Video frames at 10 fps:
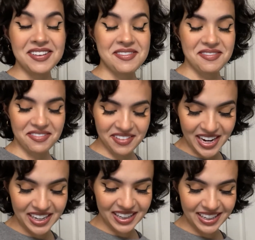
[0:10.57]

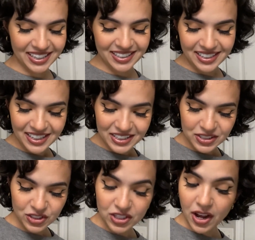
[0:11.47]
Finally.
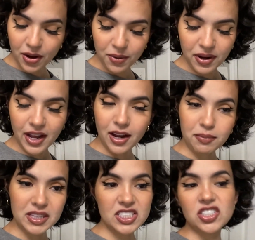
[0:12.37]
So,
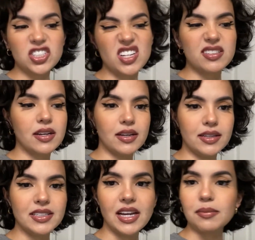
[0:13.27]
this is just
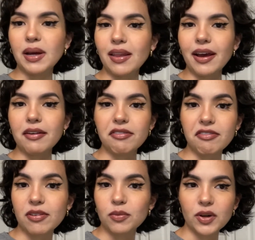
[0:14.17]
a day in my
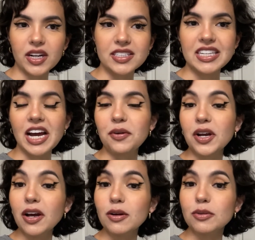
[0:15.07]
life. We're gonna see how
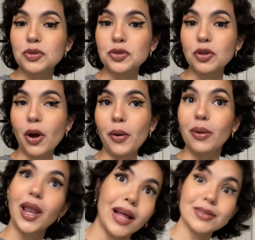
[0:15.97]
it goes. So,
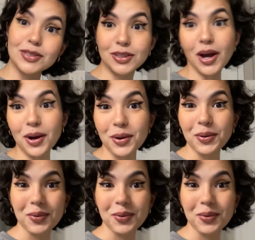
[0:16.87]
let's go.